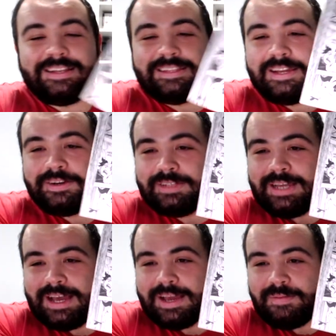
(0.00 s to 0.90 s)
a later
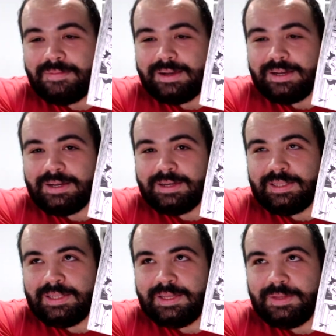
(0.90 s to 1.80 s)
time, uh,
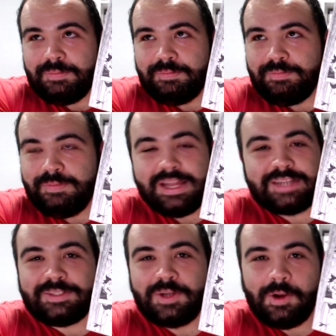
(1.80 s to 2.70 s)
the
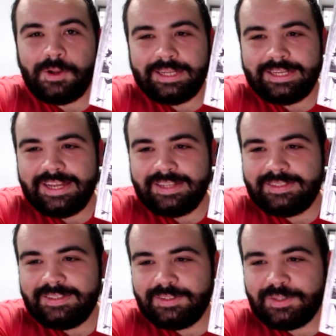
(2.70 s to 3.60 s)
next haul, I
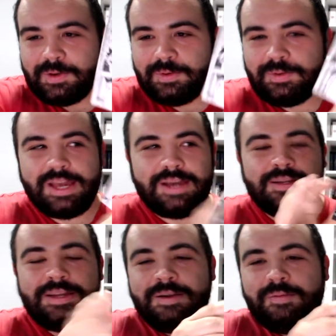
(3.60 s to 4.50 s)
guess. So yeah,
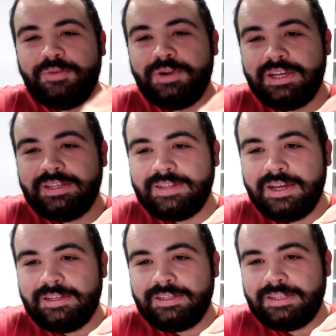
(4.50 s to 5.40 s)
pretty
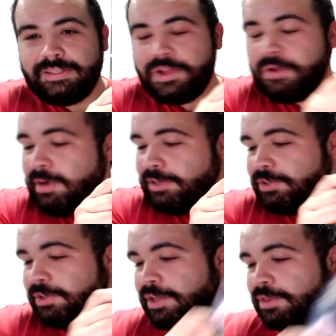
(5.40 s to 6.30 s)
excited to continue my
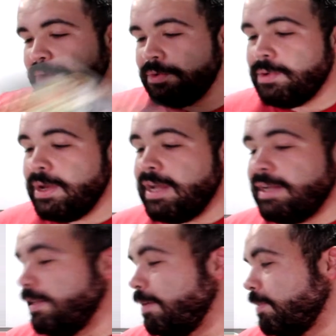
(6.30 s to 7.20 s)
journey through
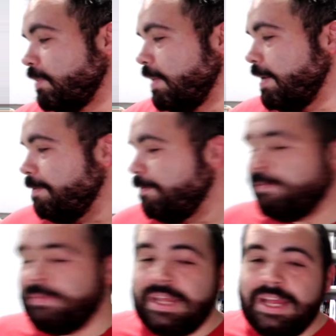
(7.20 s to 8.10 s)
Demon Slayer.
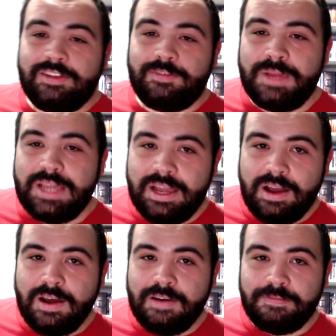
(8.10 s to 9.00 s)
And
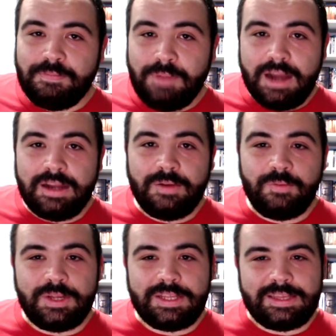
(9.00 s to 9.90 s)
speaking of manga
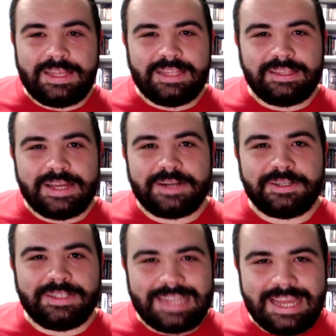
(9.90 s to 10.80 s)
with the
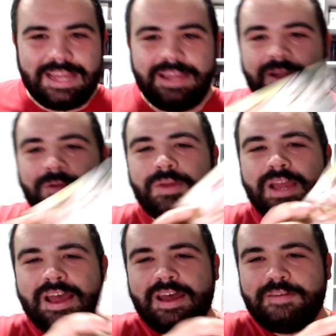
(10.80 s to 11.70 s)
letter D, here we
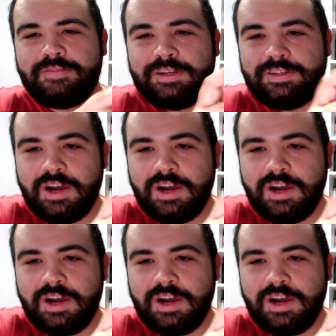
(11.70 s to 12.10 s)
have